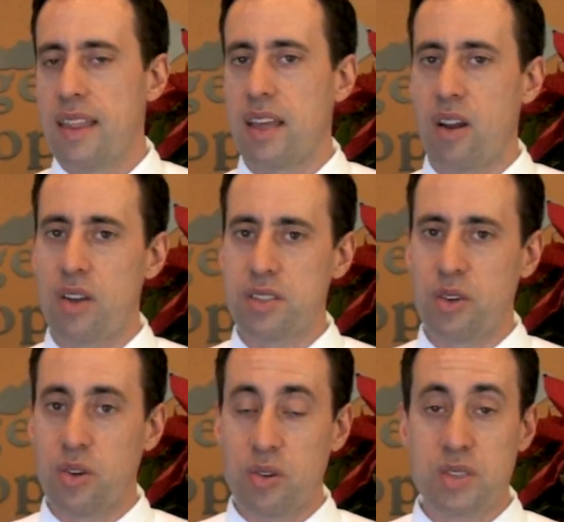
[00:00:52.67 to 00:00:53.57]
That
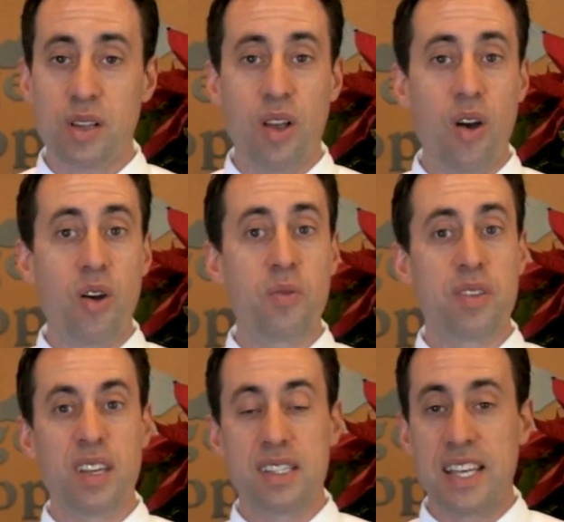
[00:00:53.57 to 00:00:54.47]
also goes along with
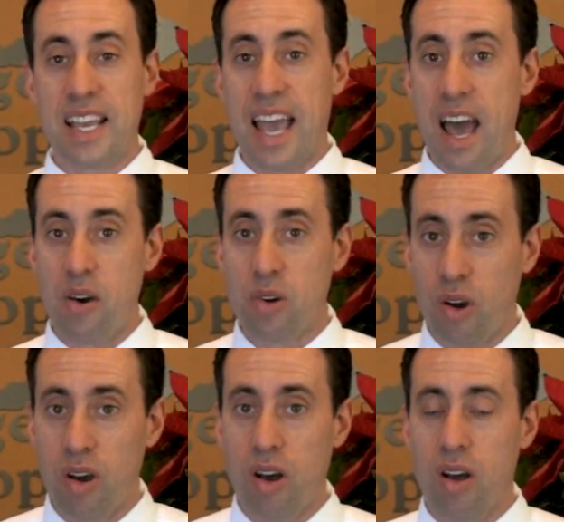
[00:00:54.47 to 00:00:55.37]
things like
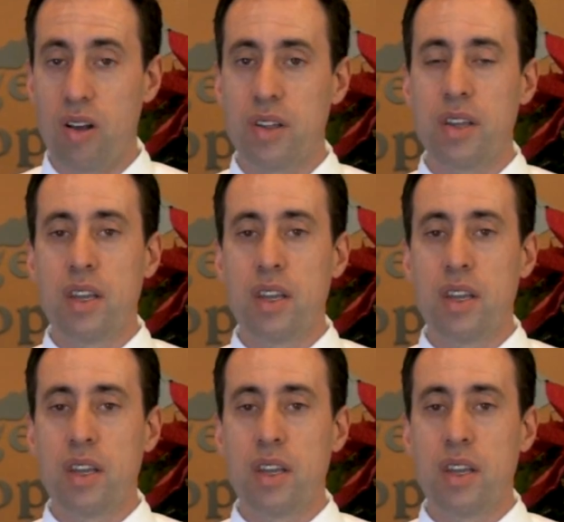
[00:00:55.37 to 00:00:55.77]
alcohol.